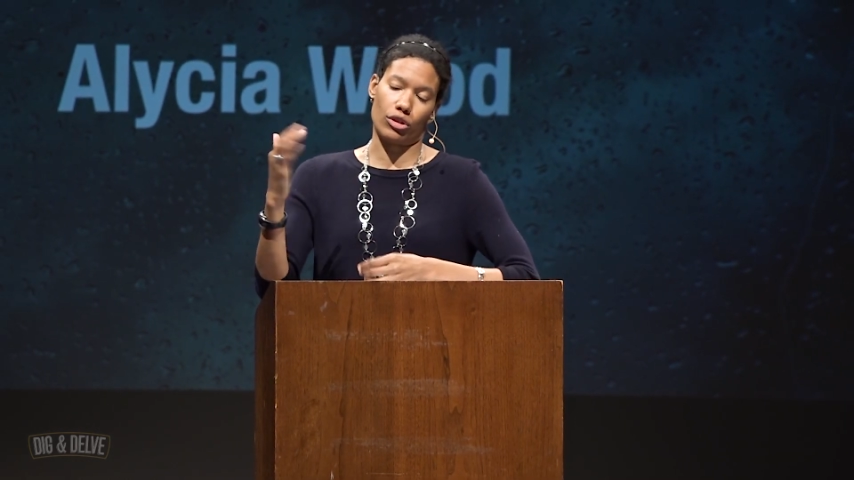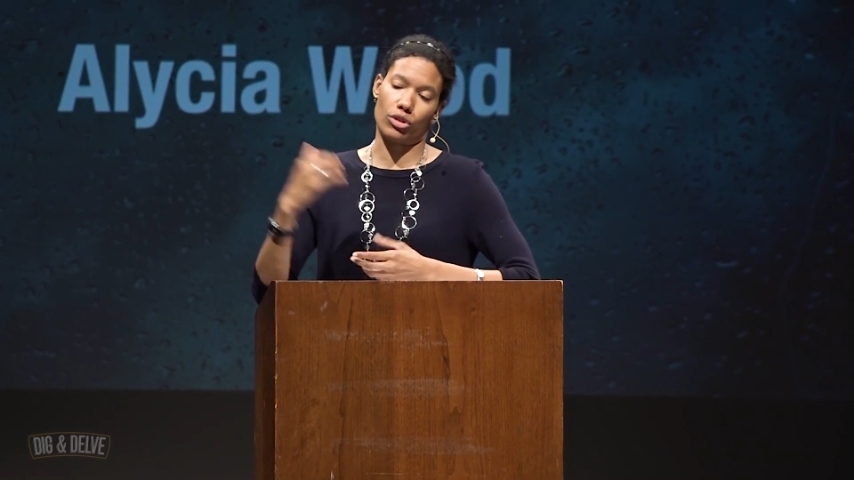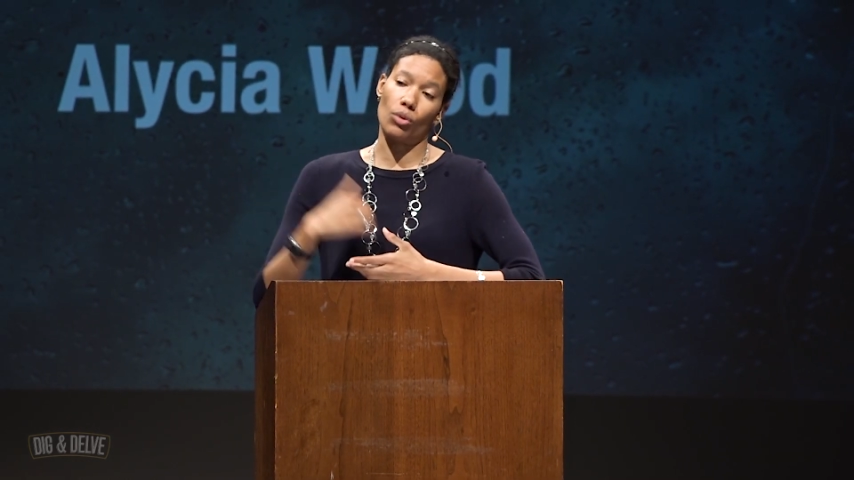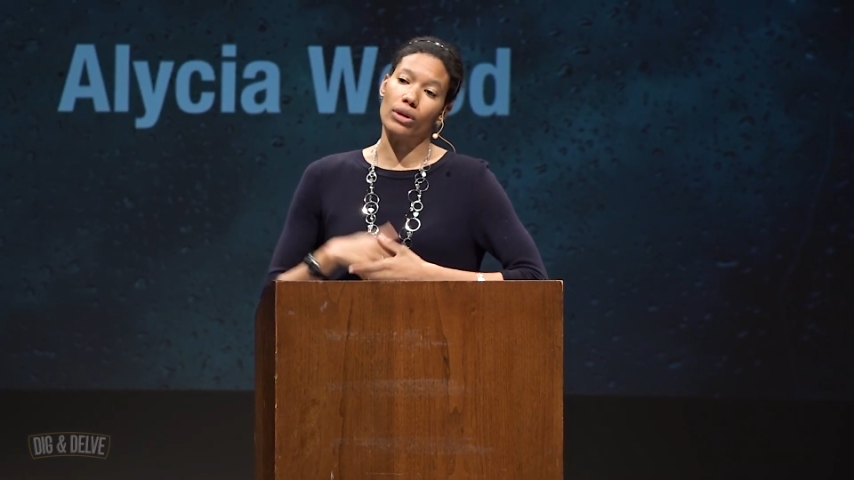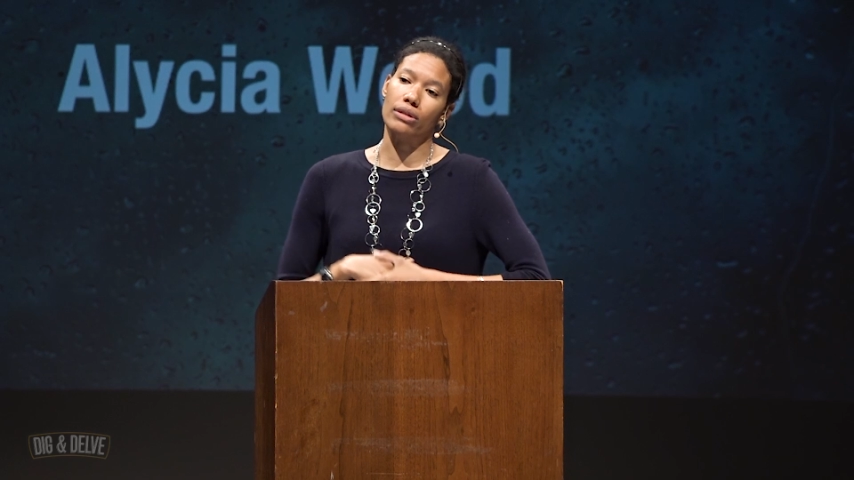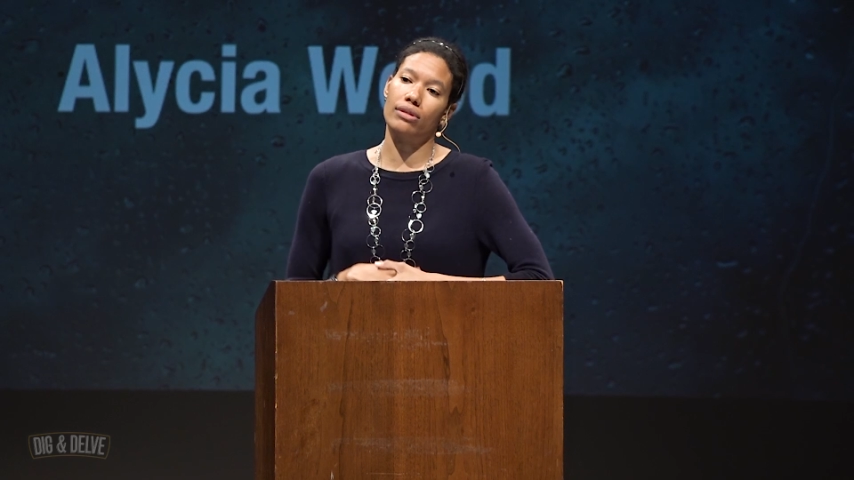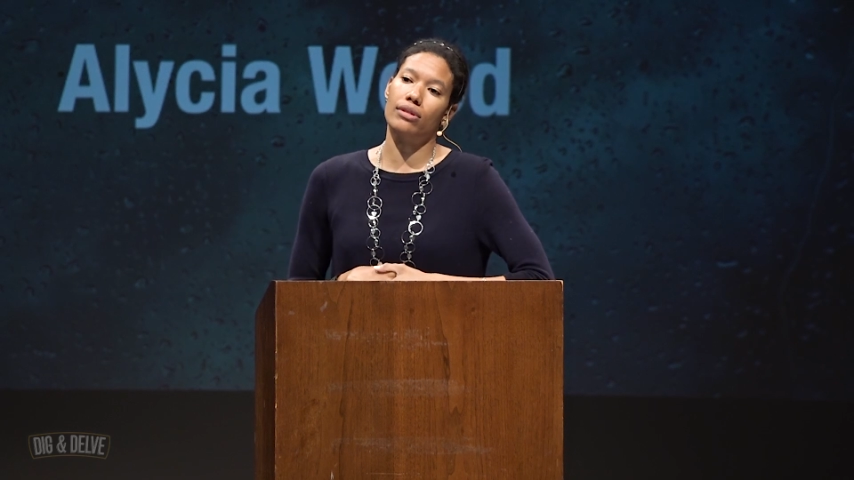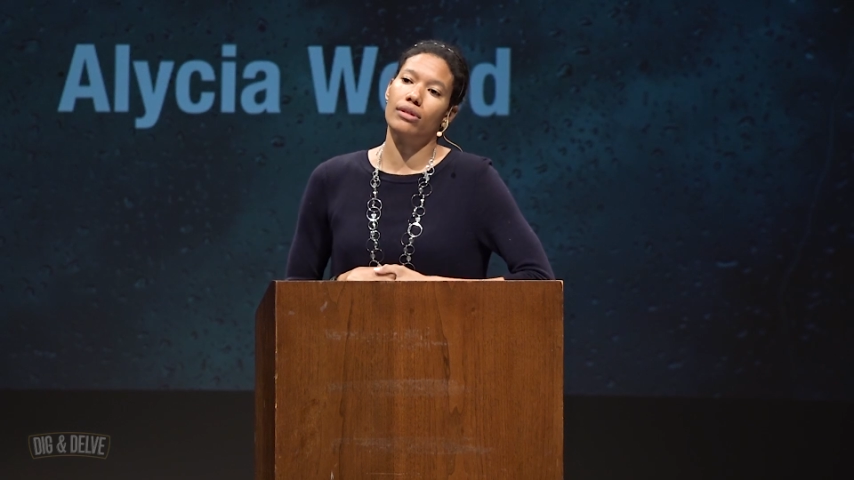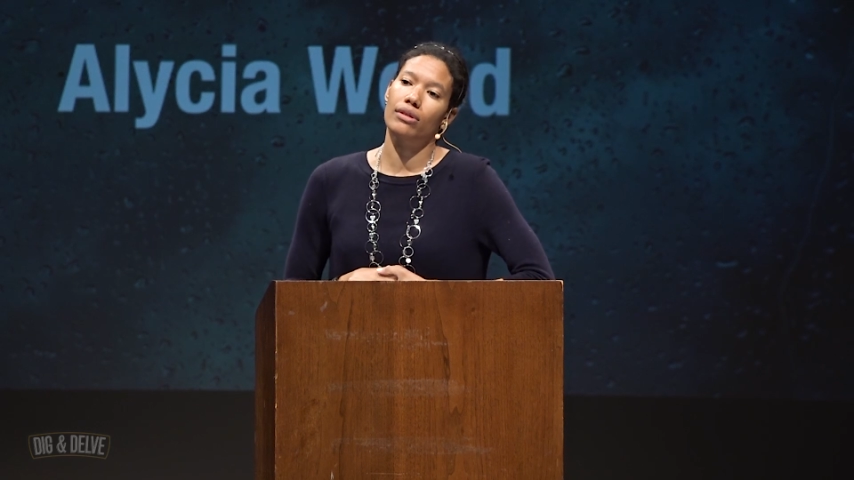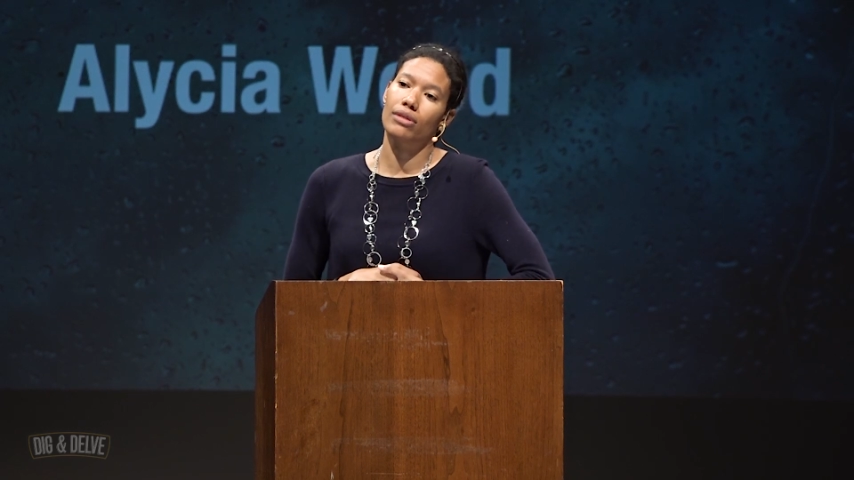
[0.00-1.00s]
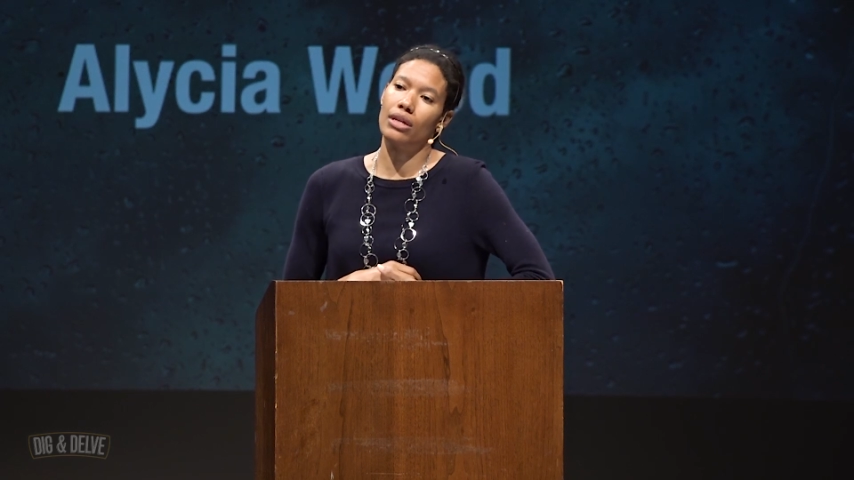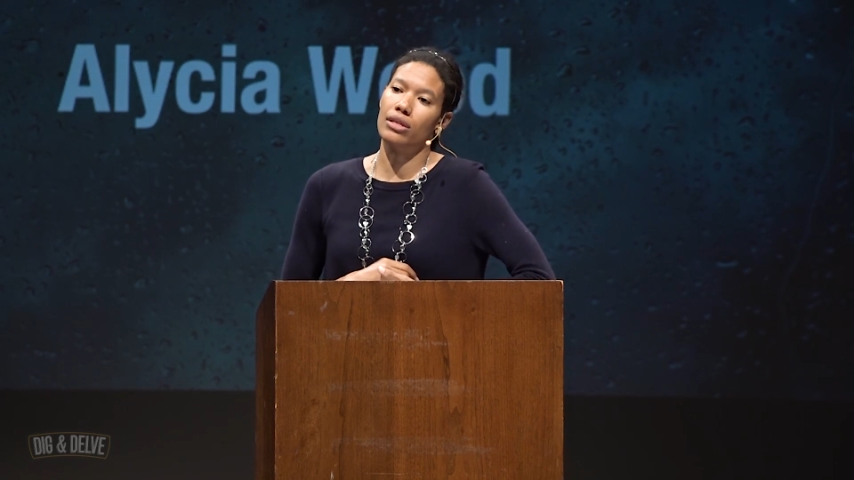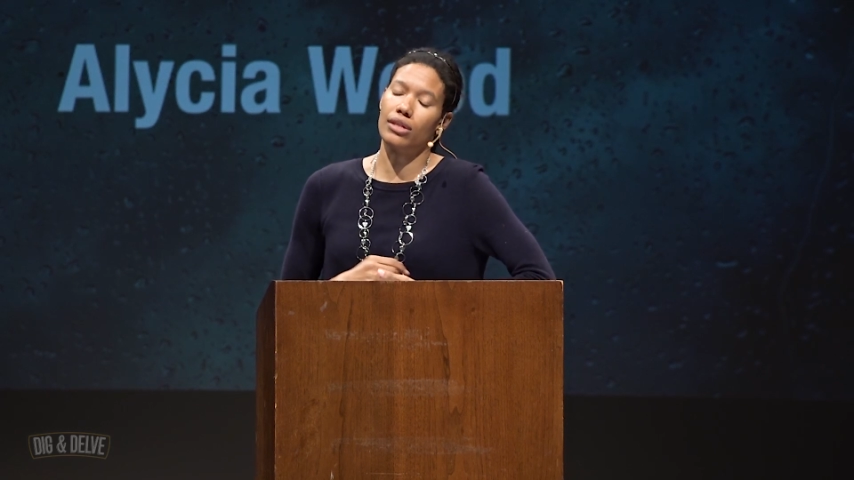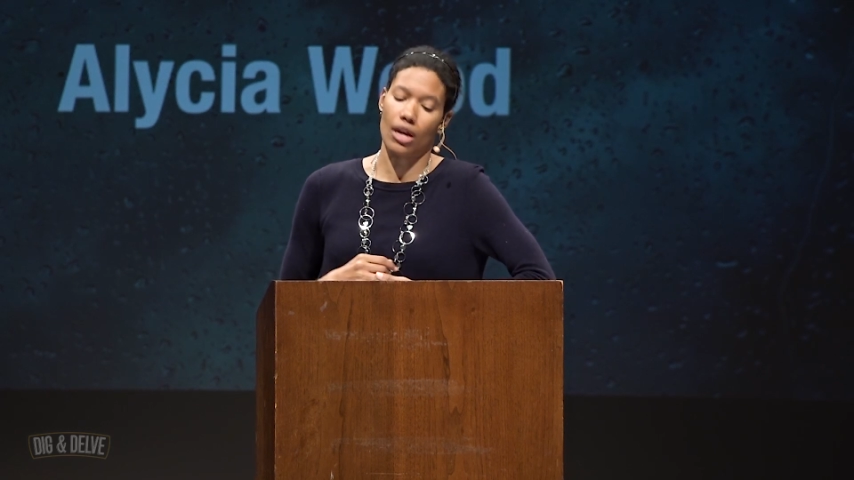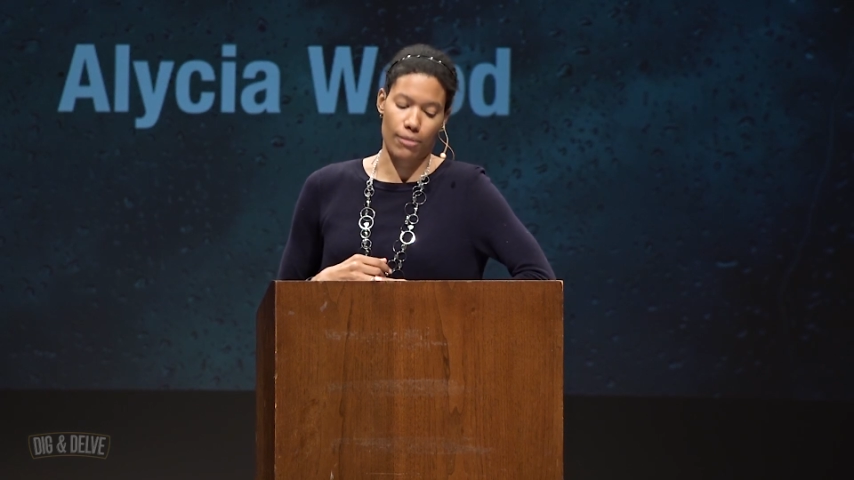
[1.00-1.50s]
source that
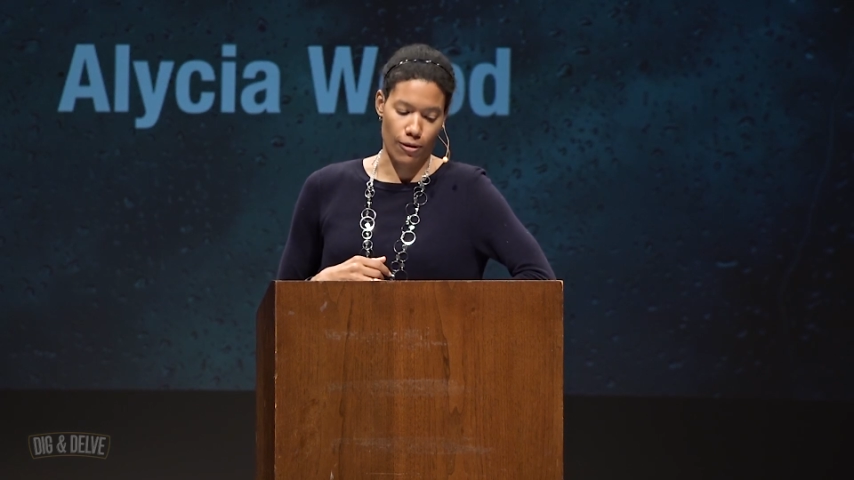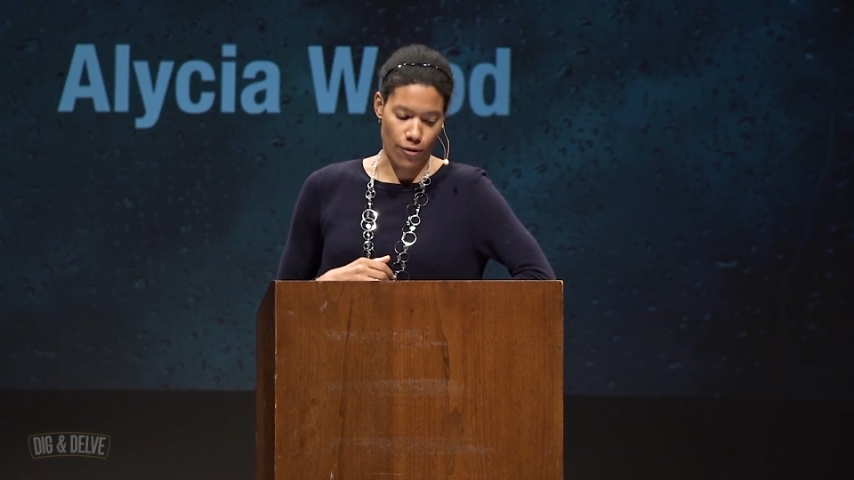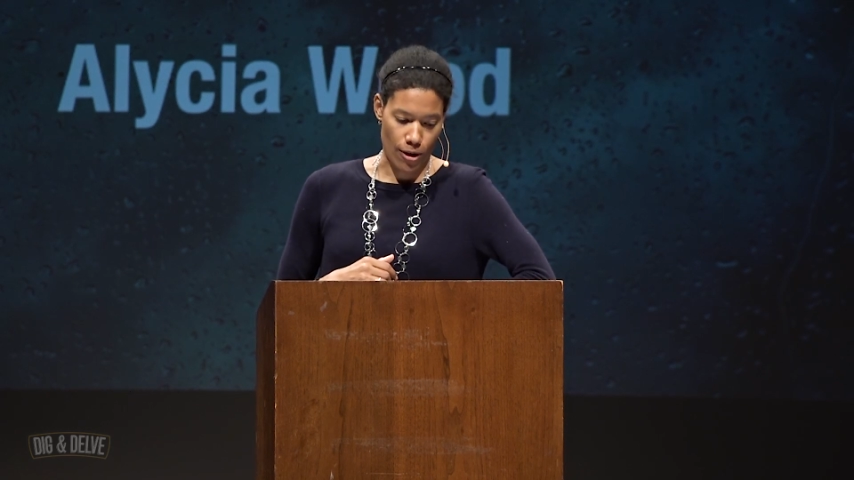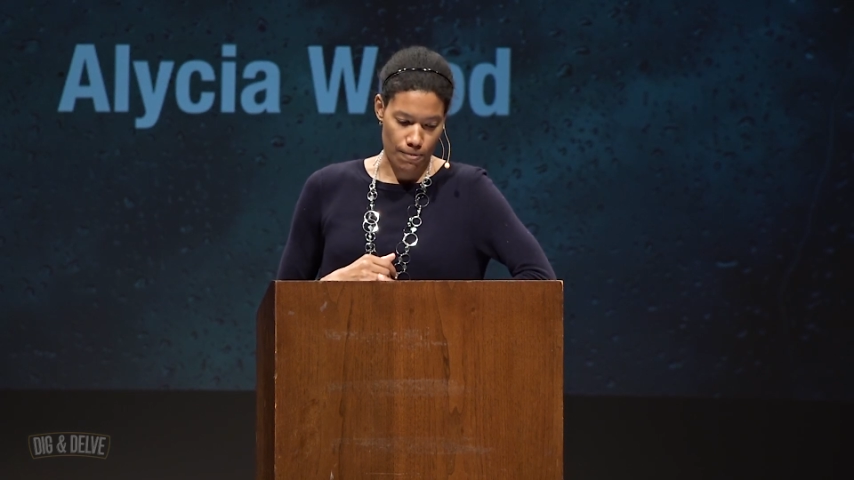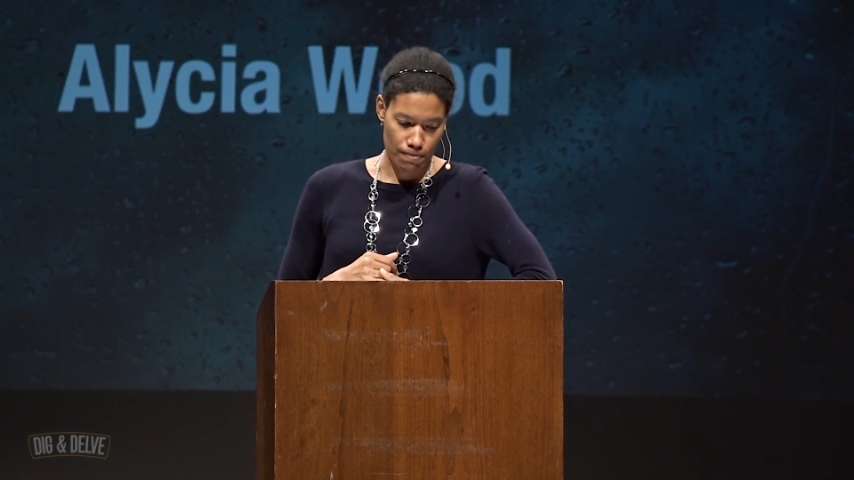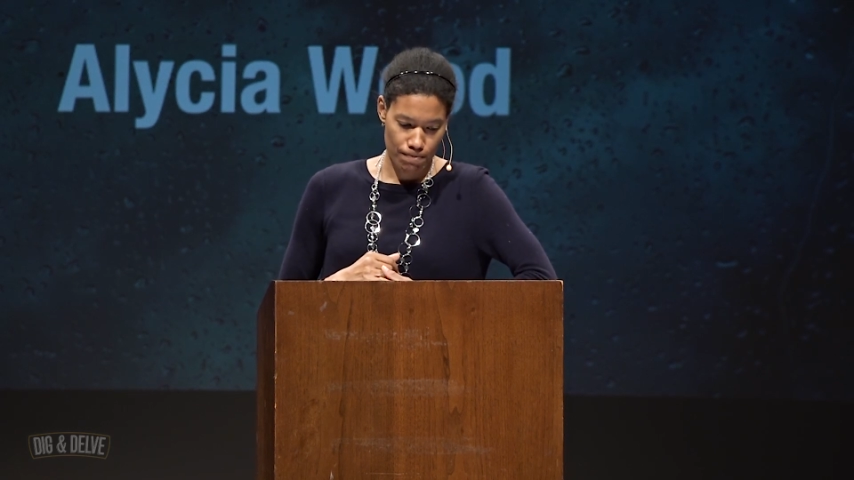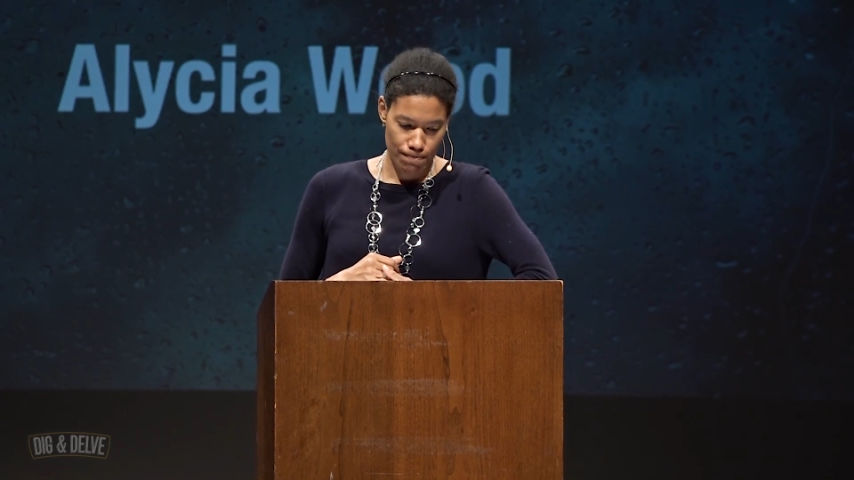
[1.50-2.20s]
it's coming from.